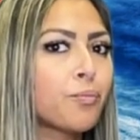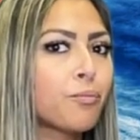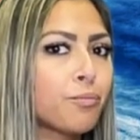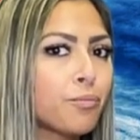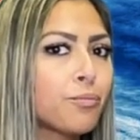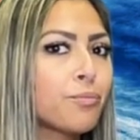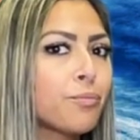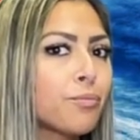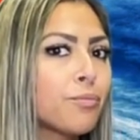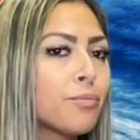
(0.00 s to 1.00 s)

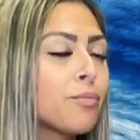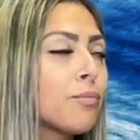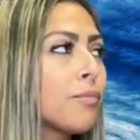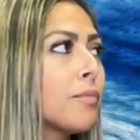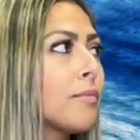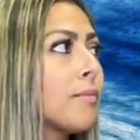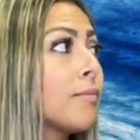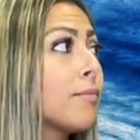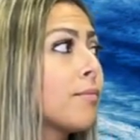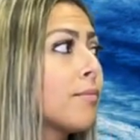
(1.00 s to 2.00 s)

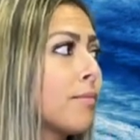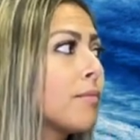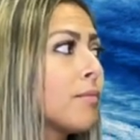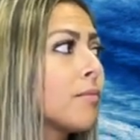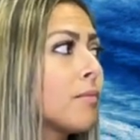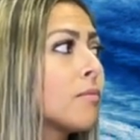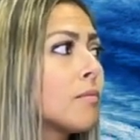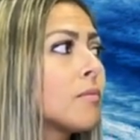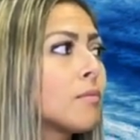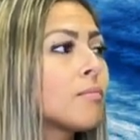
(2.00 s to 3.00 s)

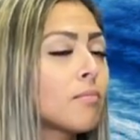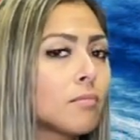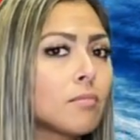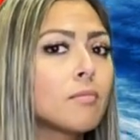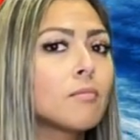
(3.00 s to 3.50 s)
This person isn't speaking.